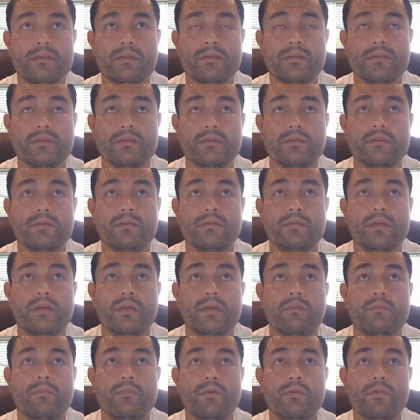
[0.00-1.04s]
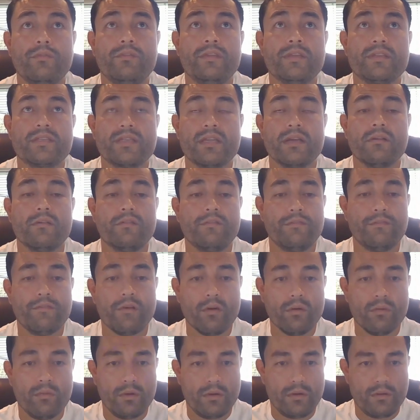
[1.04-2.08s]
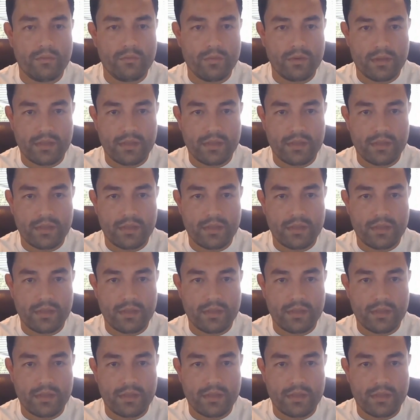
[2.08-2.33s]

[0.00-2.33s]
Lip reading: to move the sale forward